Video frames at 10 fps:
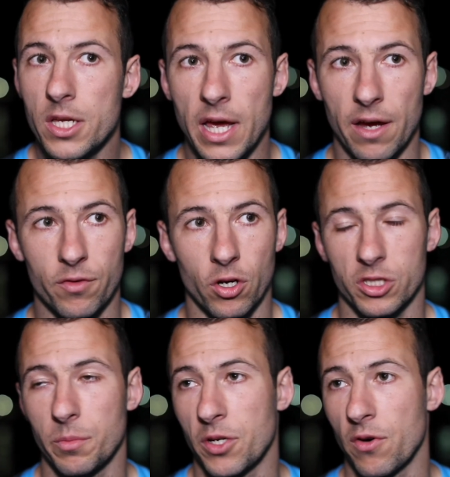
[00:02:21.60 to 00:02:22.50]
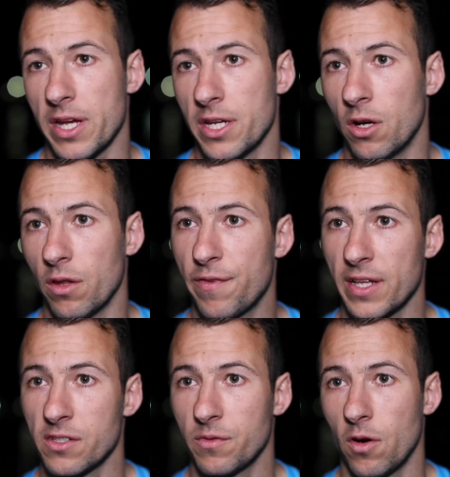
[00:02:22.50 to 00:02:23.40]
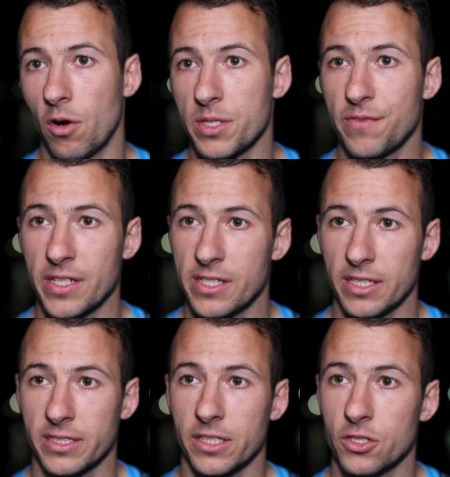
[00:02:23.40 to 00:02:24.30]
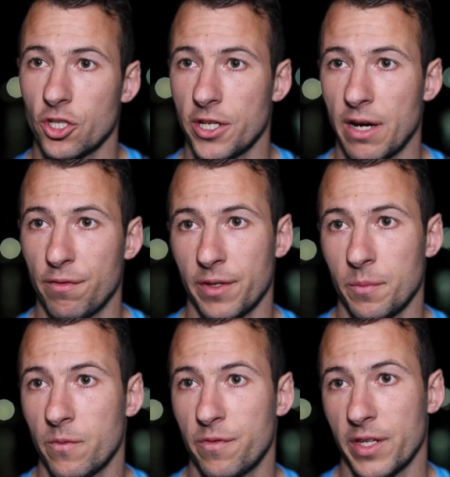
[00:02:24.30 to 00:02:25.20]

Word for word: Yeah, of course, it'd be great. You know, the fans are always fantastic and turn out for the,